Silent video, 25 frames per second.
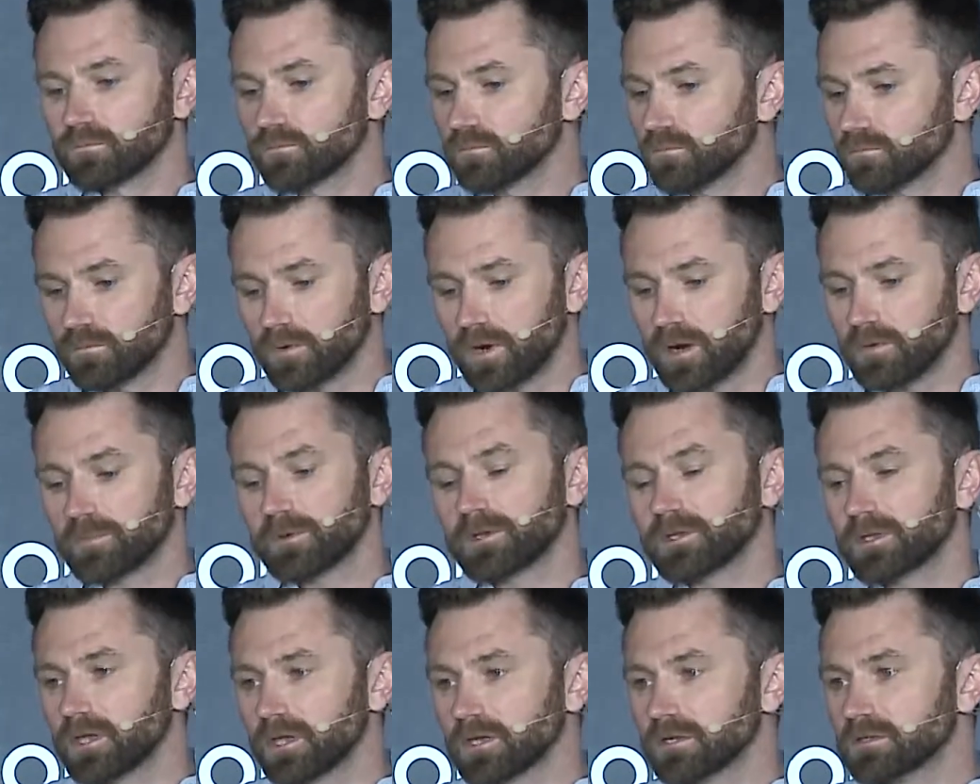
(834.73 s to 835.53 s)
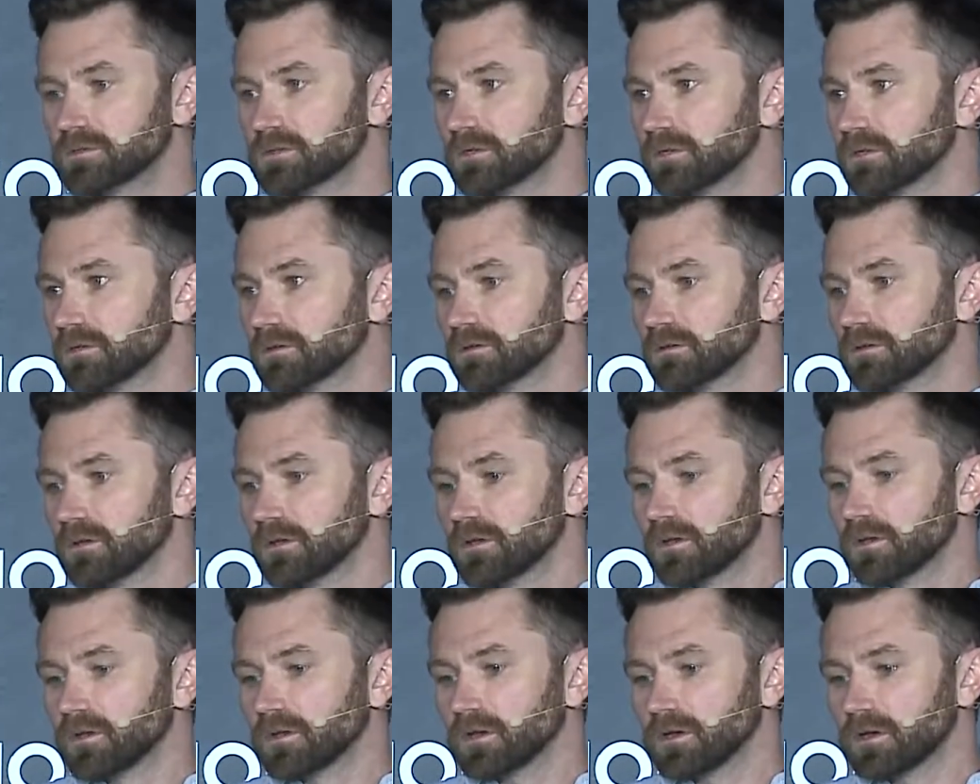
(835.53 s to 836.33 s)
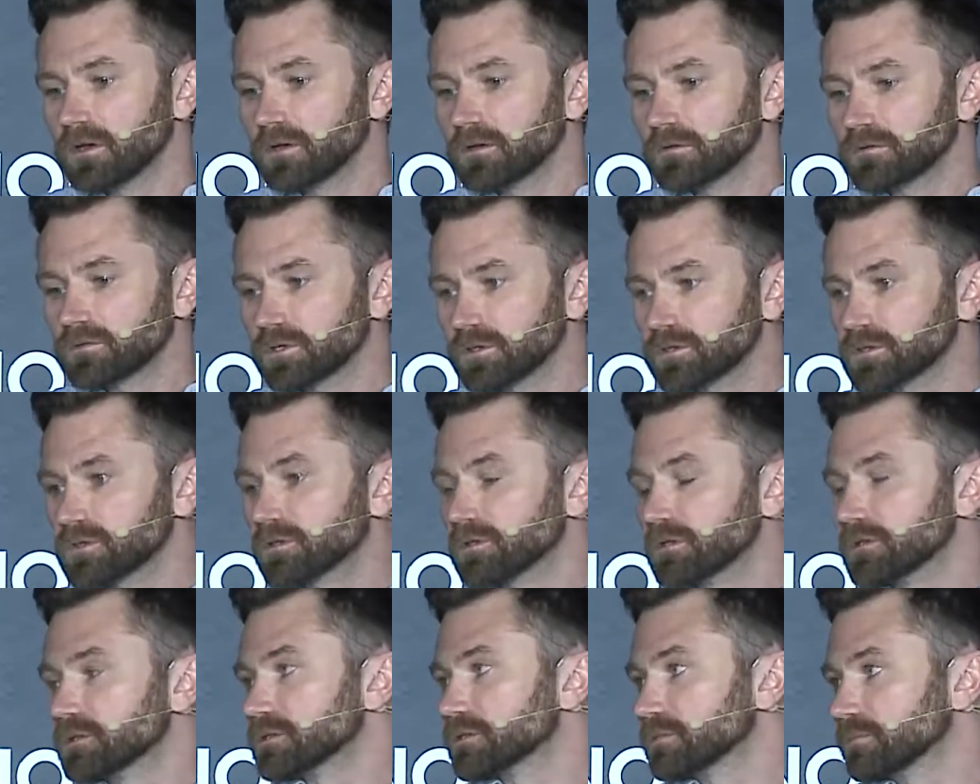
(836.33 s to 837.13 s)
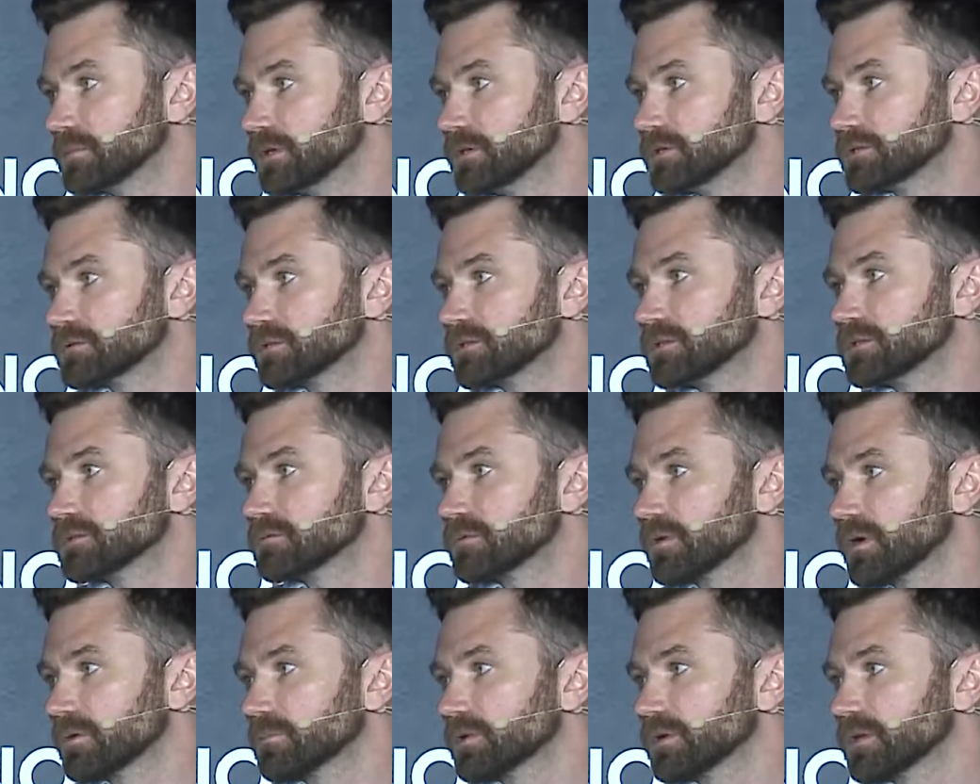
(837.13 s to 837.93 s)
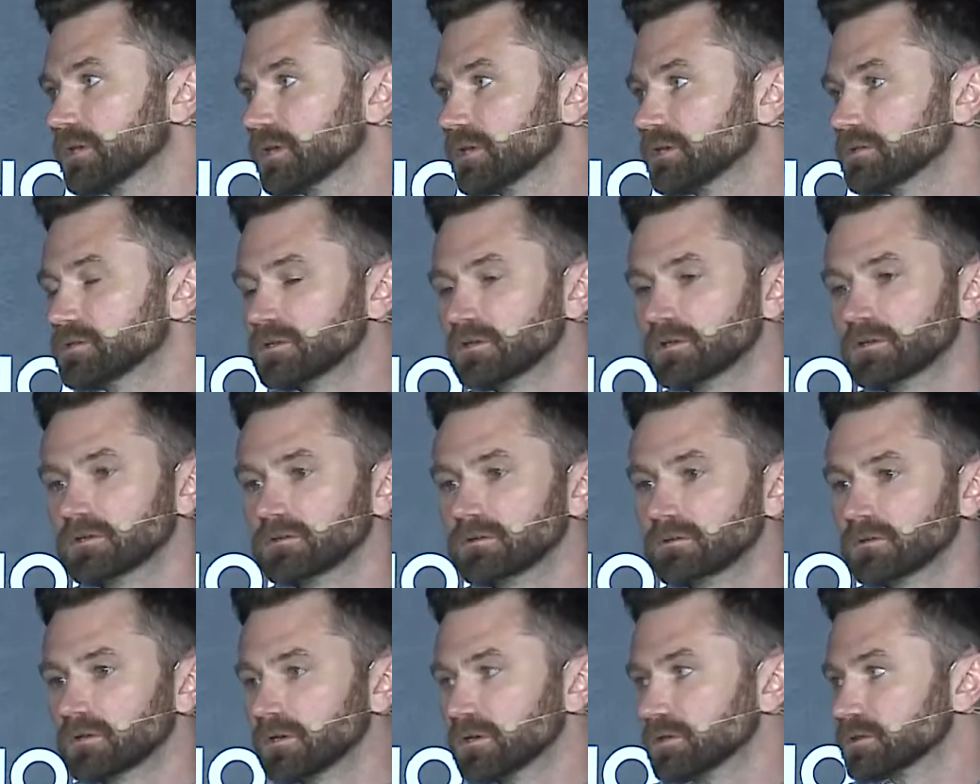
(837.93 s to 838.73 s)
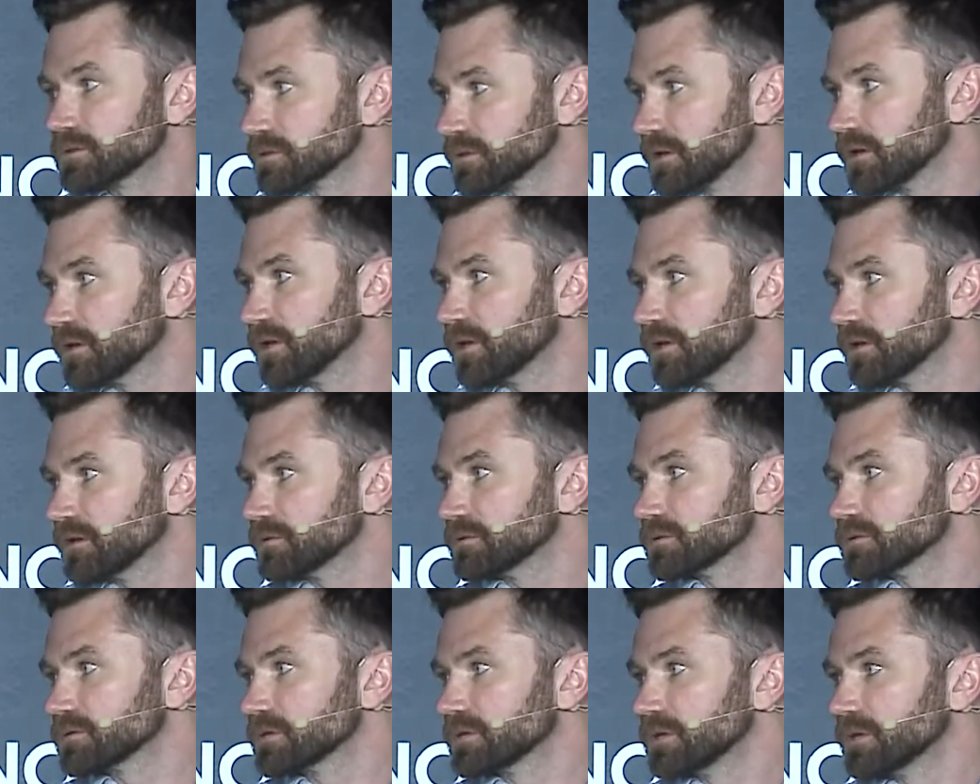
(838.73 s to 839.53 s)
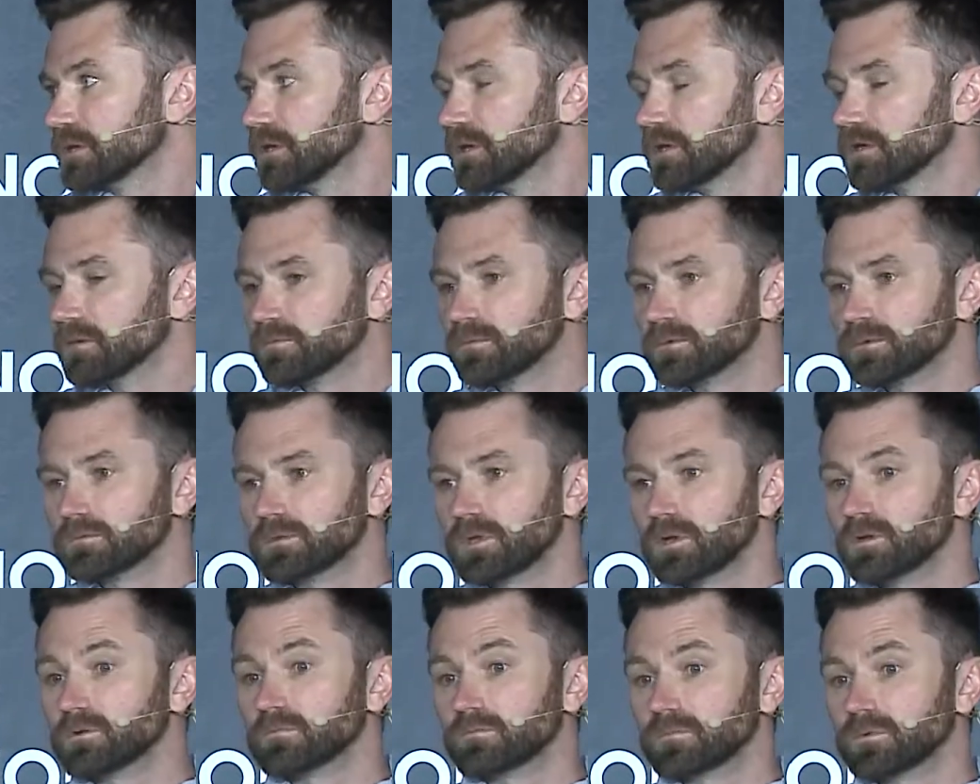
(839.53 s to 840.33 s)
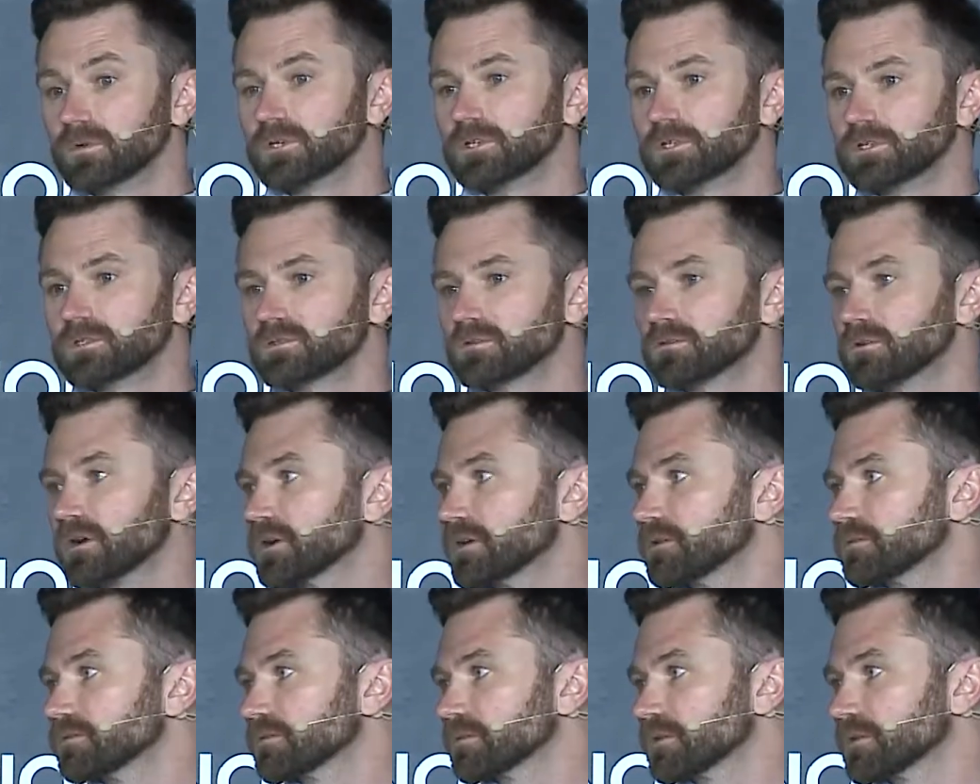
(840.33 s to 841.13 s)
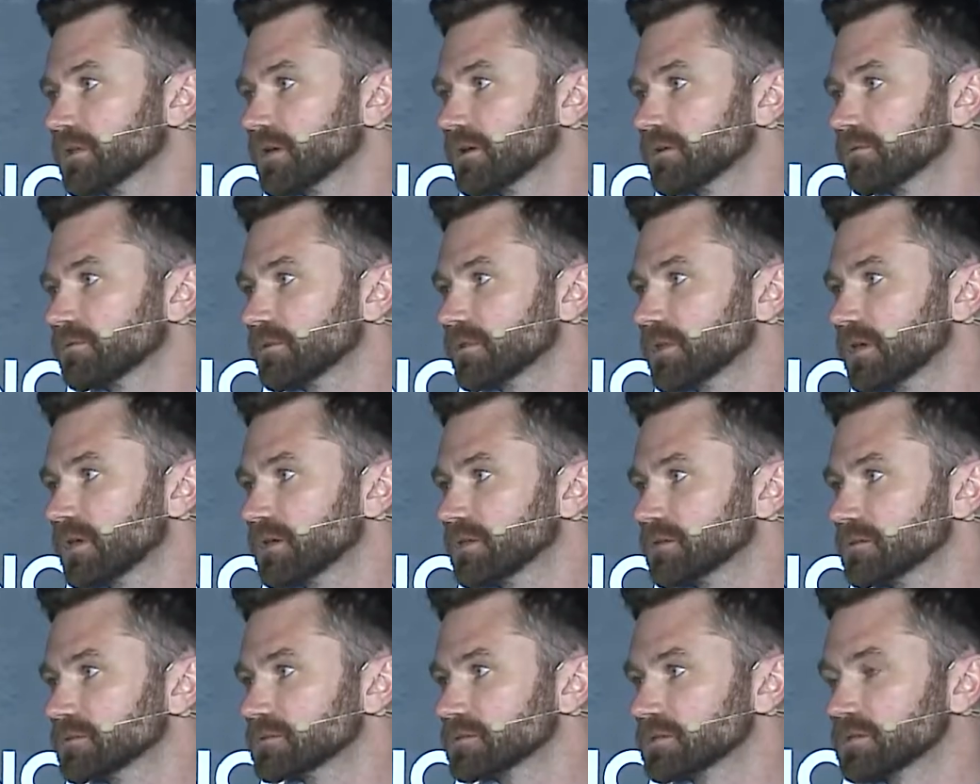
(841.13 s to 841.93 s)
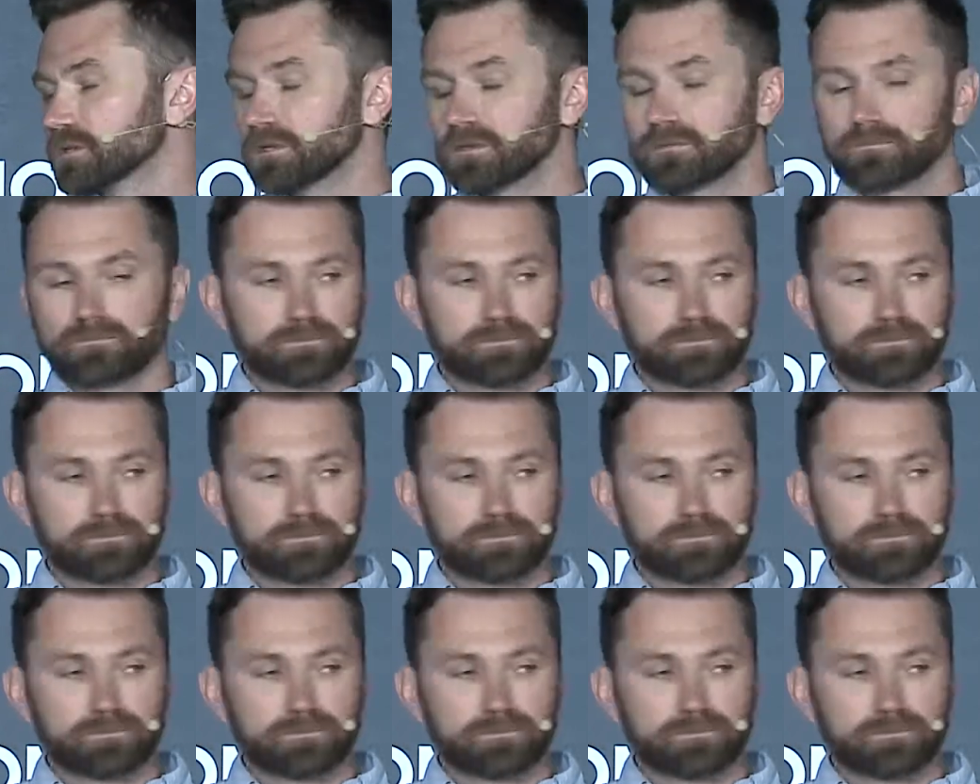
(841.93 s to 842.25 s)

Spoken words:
replicating trusted intermediaries, replicating silos, if we don't really strive for that end state.